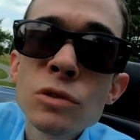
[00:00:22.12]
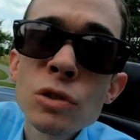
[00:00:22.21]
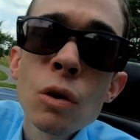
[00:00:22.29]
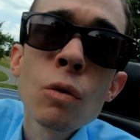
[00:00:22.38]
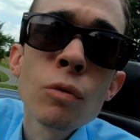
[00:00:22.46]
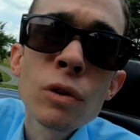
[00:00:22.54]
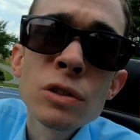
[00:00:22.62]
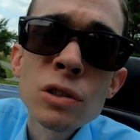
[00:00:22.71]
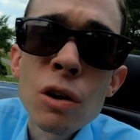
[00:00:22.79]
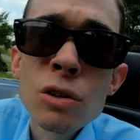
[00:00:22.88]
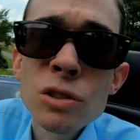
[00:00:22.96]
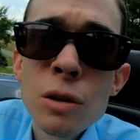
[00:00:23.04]
So these
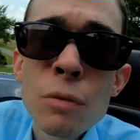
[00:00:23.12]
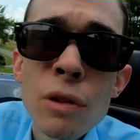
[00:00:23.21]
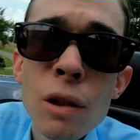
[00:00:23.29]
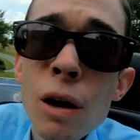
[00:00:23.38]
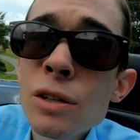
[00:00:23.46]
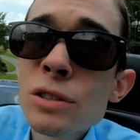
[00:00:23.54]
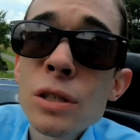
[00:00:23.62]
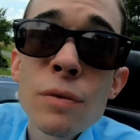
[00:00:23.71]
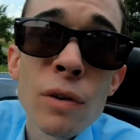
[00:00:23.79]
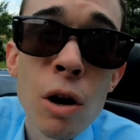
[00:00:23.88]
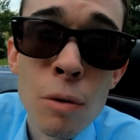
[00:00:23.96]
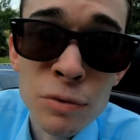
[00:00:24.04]
cars come with lots of
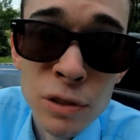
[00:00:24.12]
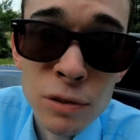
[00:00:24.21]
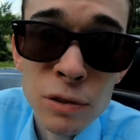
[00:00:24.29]
different options,